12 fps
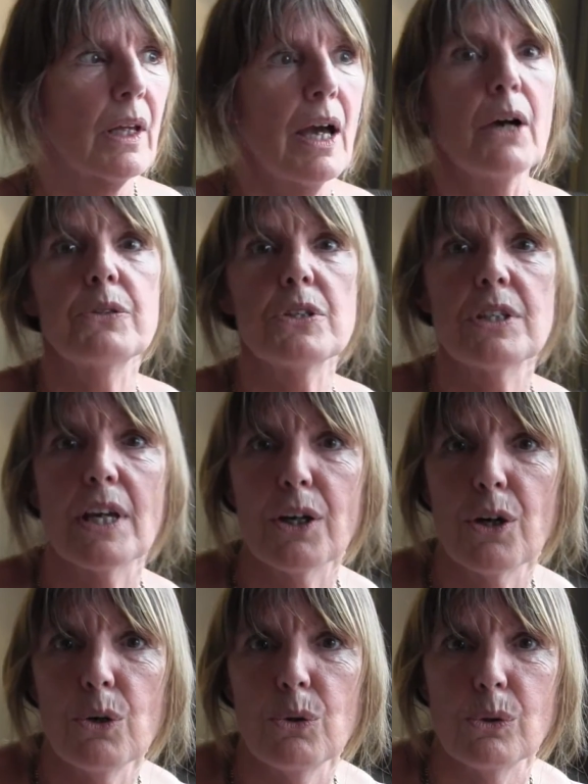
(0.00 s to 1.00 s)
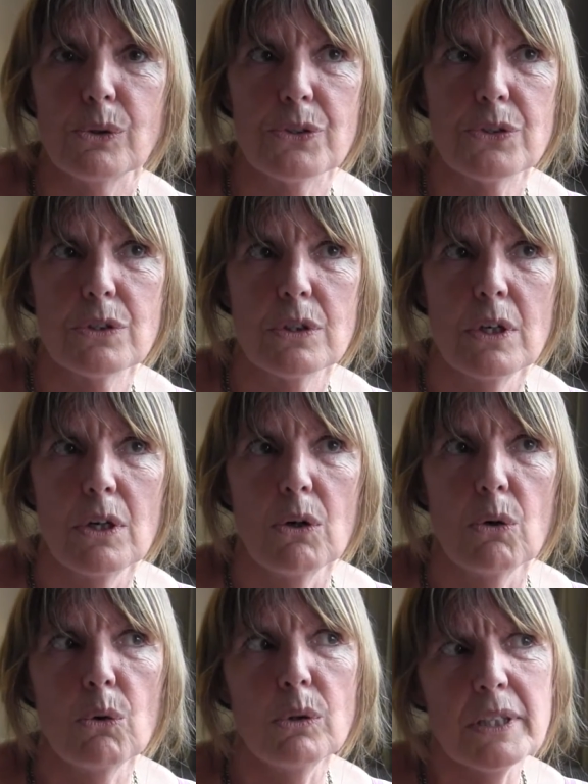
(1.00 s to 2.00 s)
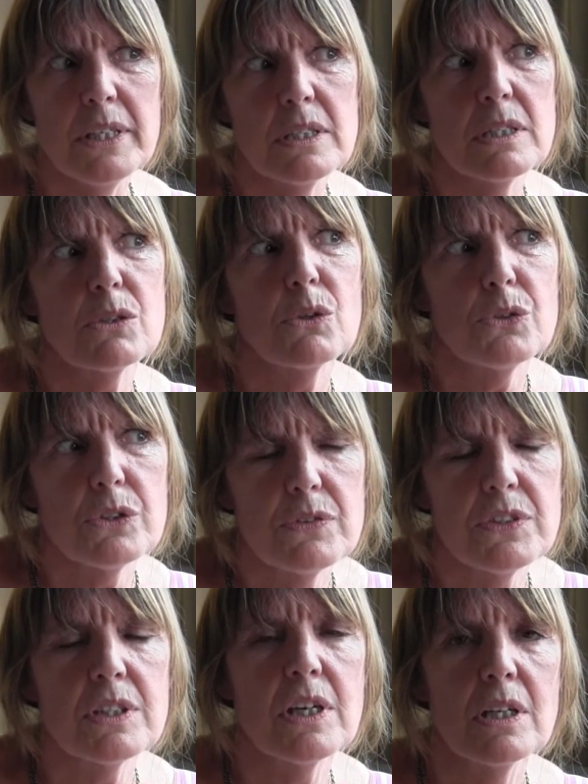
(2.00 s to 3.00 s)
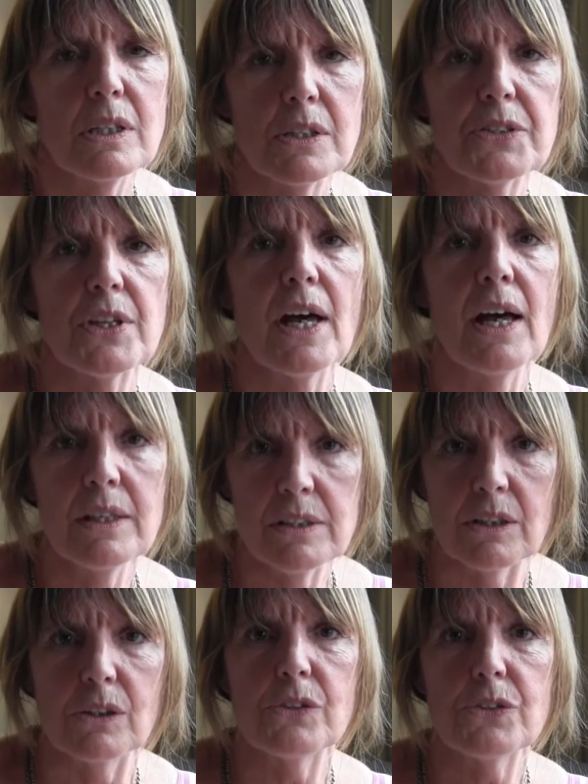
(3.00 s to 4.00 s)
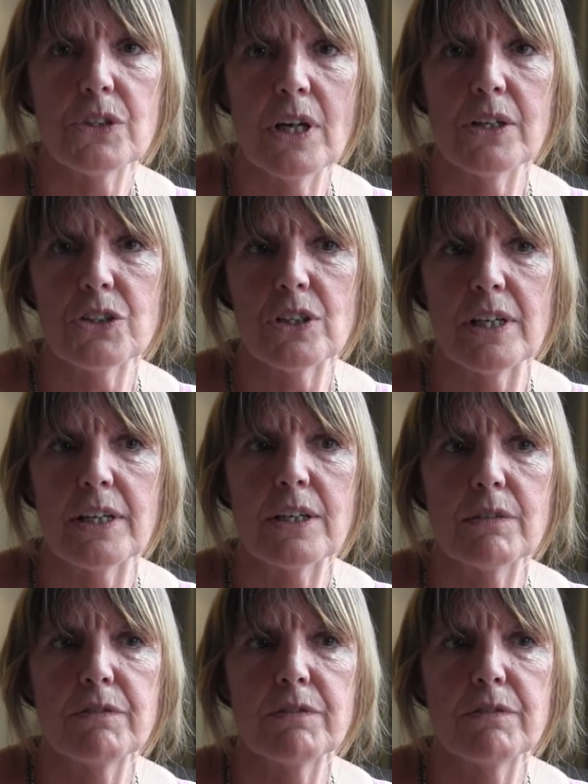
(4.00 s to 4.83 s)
how to set goals, all these sorts of skills that adults actually